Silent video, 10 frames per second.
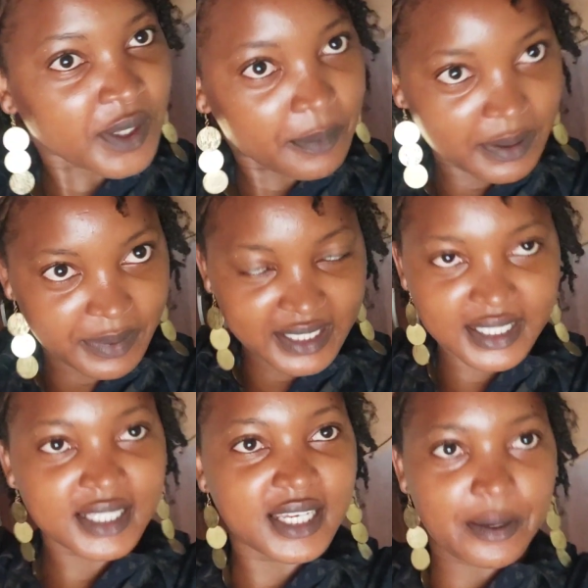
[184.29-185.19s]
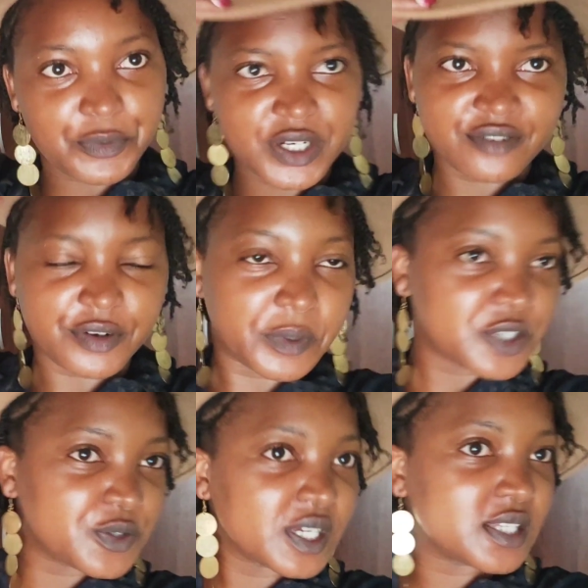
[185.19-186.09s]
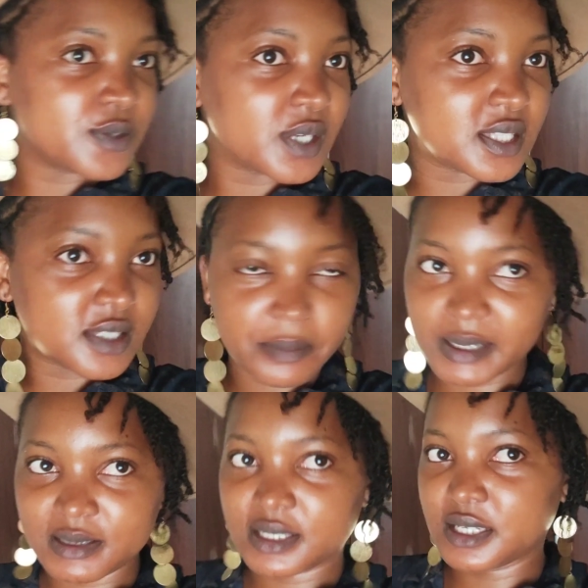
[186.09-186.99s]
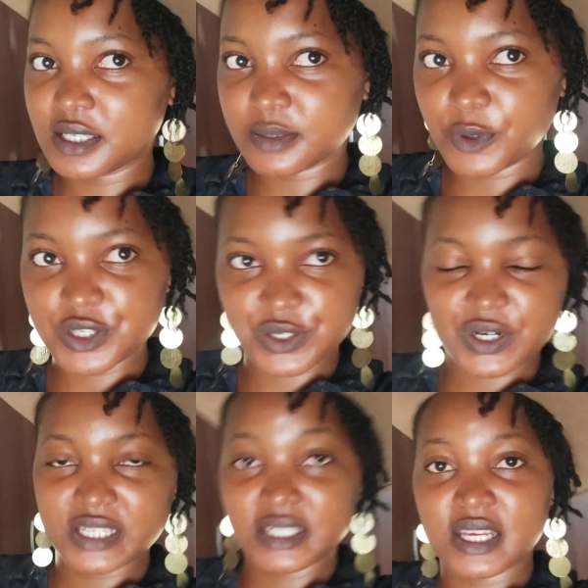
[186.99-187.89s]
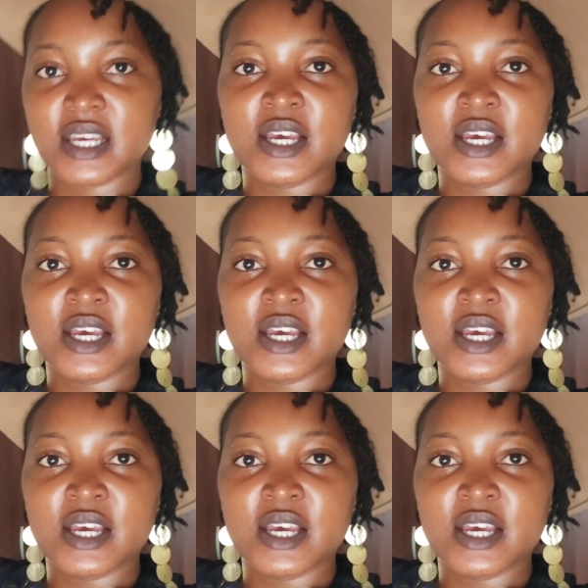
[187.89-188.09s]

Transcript: But basically I'm ready for my shoot. As you can see, my skin is moisturized.